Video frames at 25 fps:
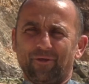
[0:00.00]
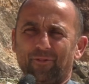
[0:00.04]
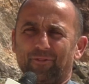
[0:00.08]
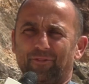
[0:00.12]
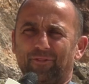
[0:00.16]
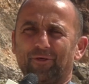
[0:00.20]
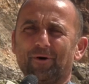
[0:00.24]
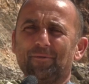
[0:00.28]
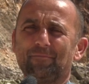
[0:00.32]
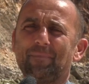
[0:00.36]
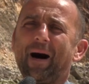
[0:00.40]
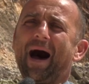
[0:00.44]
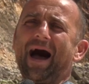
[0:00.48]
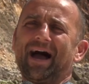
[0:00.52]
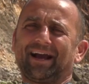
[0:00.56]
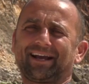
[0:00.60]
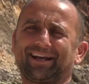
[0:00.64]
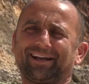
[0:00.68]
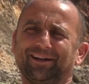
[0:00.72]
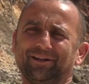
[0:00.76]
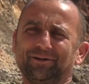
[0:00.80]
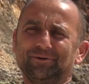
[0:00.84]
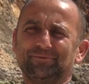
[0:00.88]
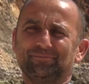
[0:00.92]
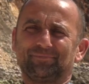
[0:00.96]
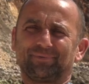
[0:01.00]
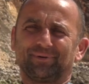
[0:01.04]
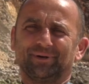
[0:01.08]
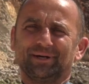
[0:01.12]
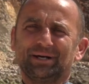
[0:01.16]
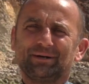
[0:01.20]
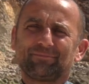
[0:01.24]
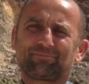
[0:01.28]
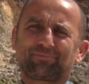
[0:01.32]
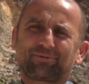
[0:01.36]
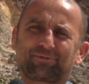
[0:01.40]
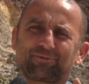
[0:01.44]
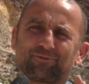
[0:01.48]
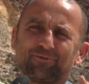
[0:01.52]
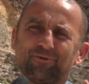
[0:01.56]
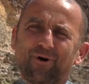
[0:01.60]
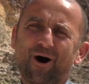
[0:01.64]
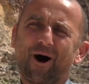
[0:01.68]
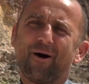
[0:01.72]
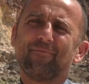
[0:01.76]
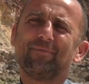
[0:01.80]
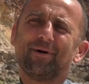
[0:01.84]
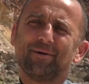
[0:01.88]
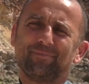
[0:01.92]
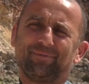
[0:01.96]
The backloop.
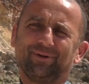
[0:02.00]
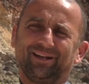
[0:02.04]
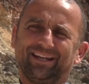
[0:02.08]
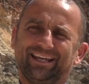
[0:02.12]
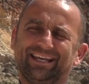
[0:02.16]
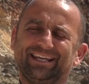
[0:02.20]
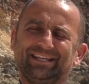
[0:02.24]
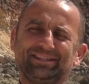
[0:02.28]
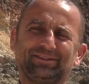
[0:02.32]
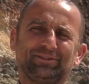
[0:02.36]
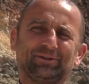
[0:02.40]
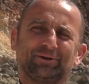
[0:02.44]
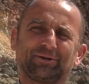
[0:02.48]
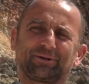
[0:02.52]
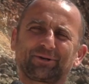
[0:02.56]
Probably the